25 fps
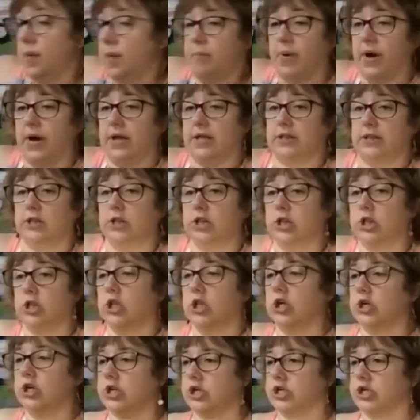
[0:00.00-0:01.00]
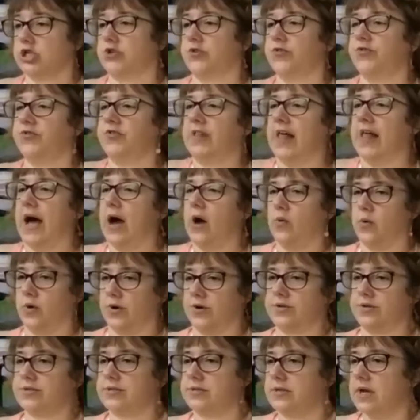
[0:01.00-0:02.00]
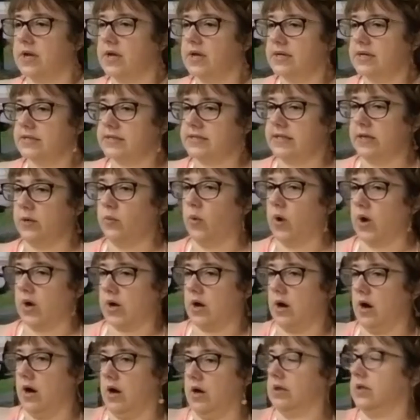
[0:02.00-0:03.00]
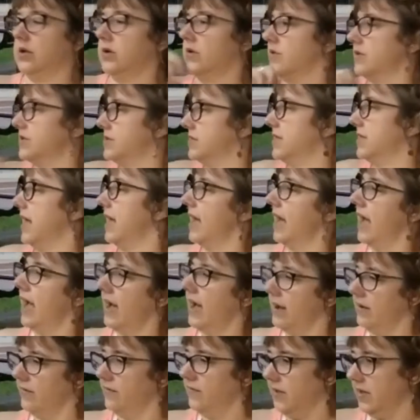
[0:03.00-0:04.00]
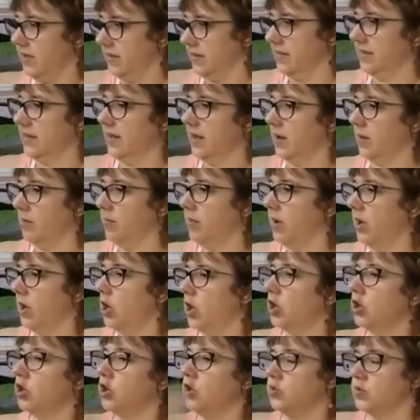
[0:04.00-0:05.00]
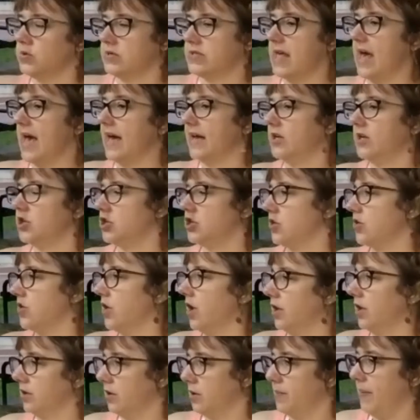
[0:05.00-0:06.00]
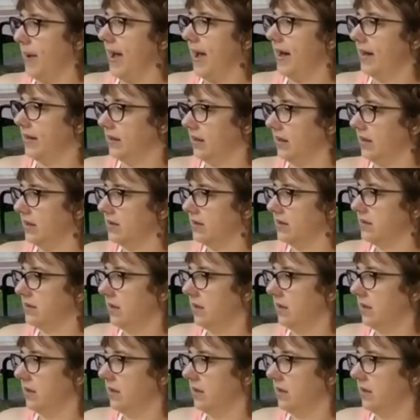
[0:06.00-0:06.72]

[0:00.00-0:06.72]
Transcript: But look at your flowers, see what colors they have in them. Use that as your color palette.